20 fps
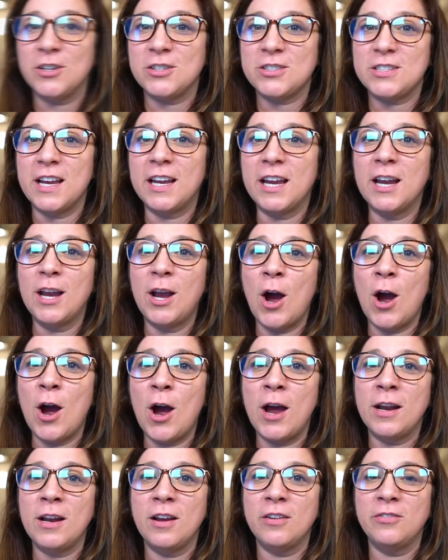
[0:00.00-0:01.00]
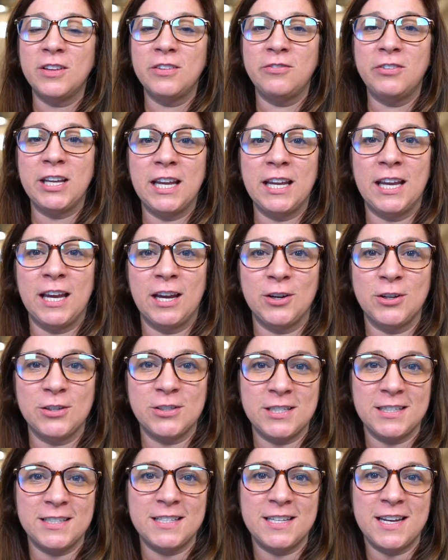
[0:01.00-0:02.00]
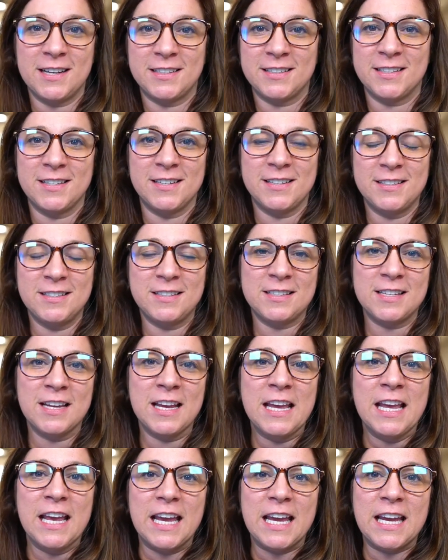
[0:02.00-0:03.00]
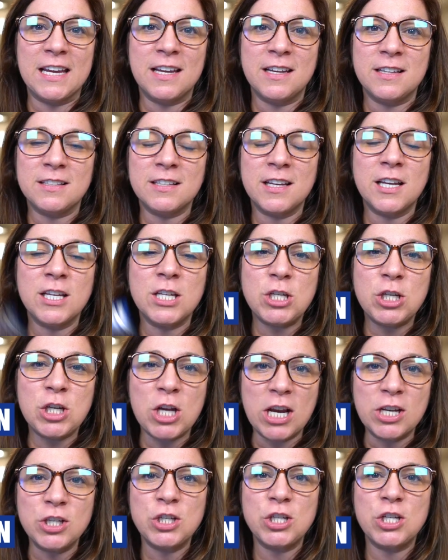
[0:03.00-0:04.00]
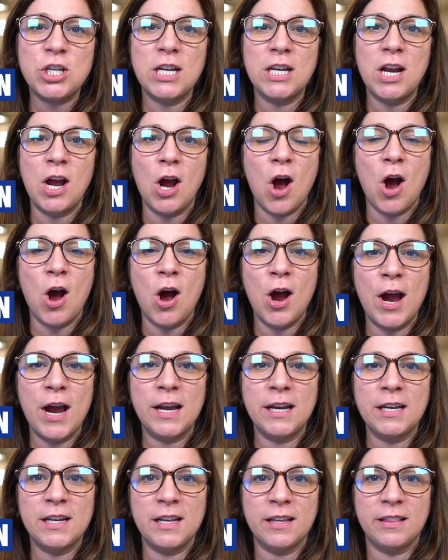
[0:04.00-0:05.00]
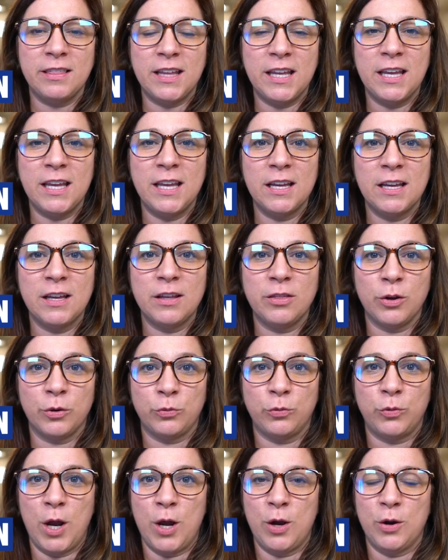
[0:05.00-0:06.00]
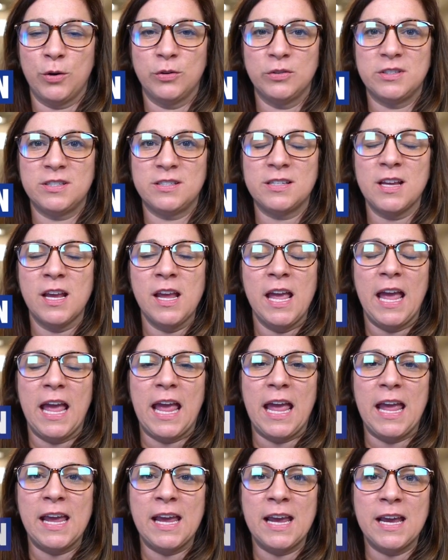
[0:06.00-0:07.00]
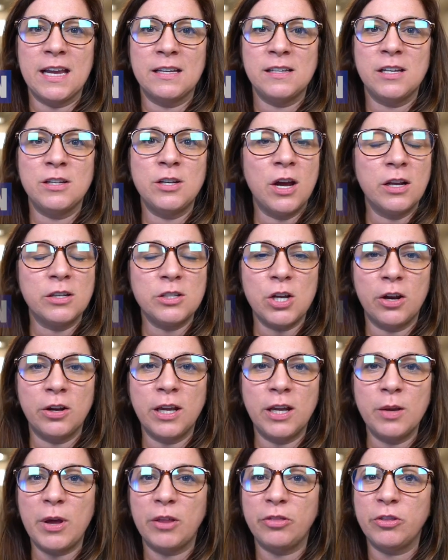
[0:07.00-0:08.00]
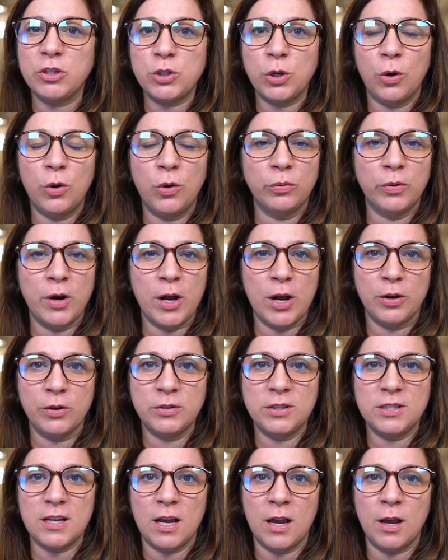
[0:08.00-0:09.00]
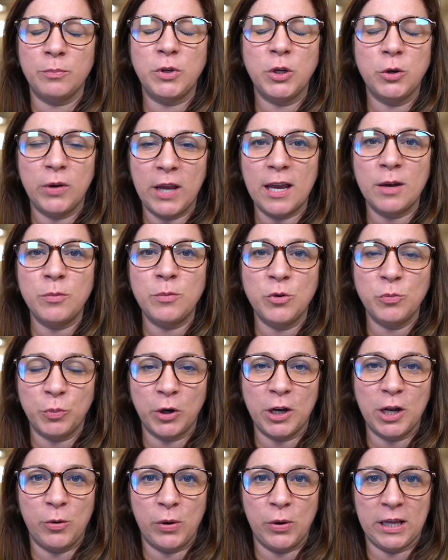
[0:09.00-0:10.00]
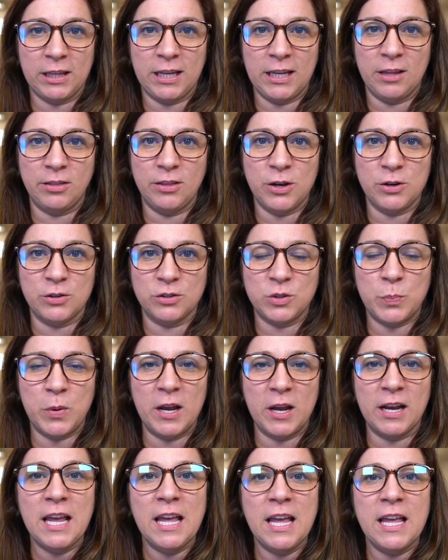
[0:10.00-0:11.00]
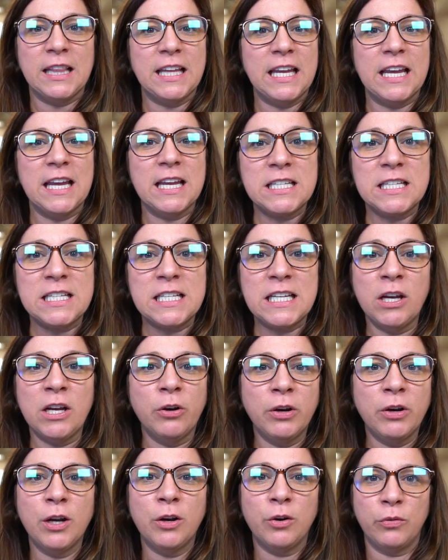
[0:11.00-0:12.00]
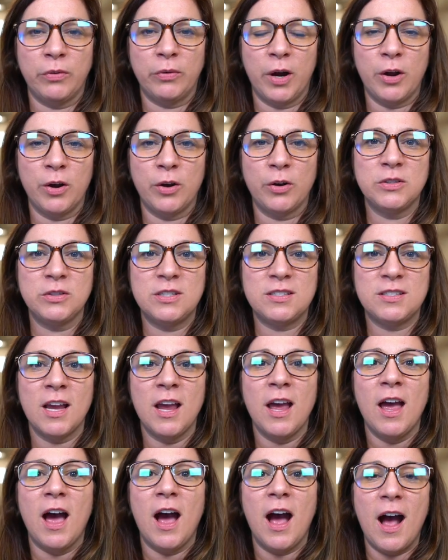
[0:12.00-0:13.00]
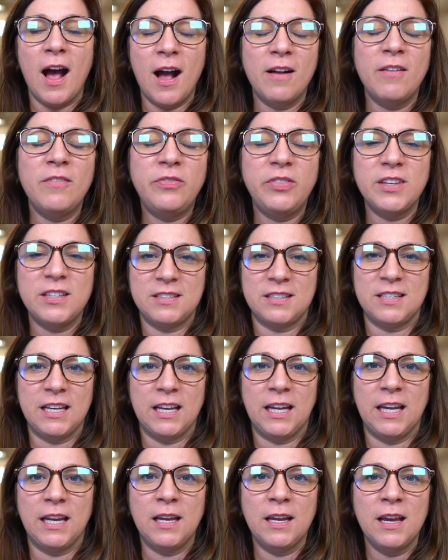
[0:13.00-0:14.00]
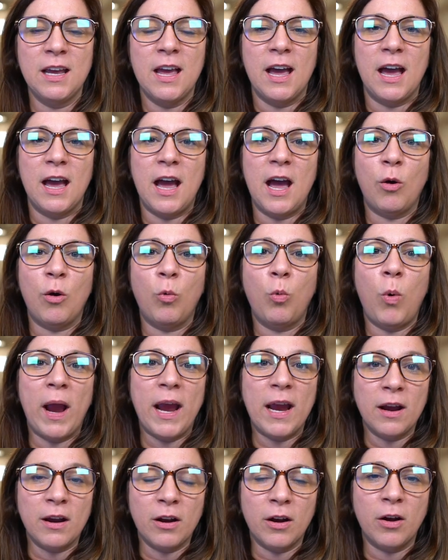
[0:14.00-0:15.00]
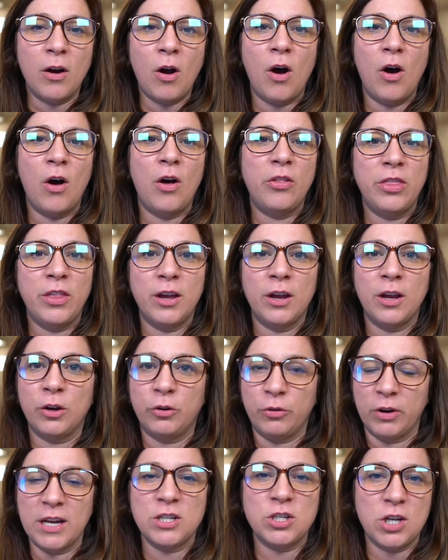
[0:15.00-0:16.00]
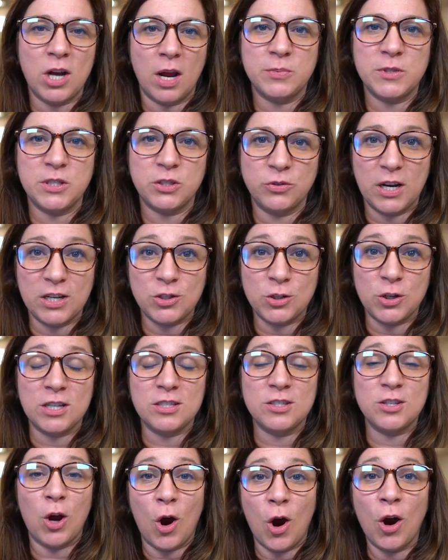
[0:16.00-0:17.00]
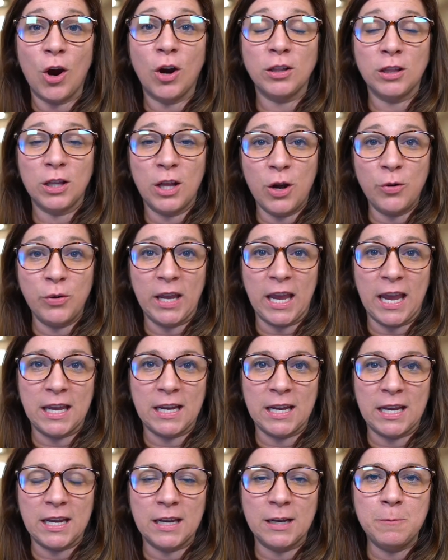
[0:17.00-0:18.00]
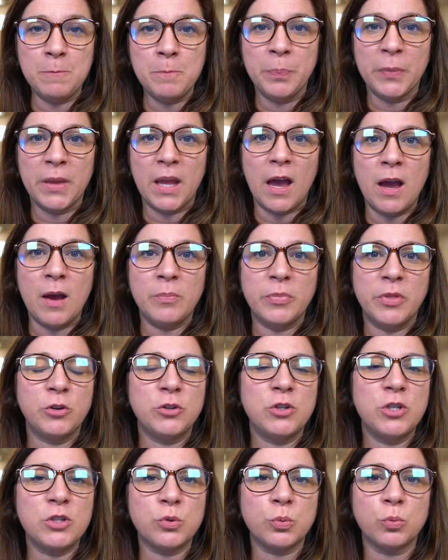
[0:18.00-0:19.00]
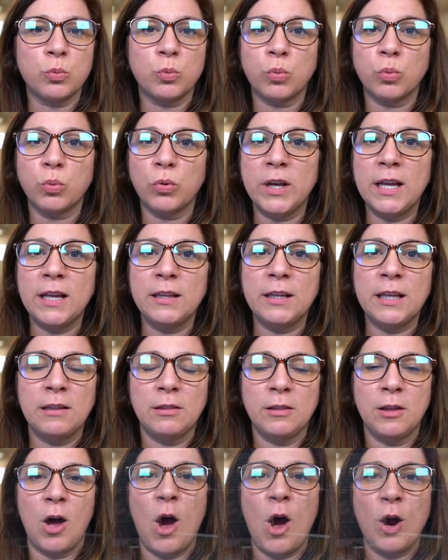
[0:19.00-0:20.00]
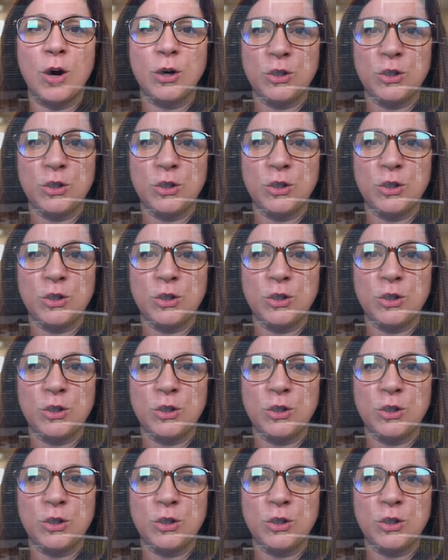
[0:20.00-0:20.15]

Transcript: second con of living in Carrollton, Texas is congestion on the the roads and not talking about the toll roads. Um, you can move pretty quickly on those, but the interior roads of the city, uh, where all the great shops and restaurants are located, um, they're just really long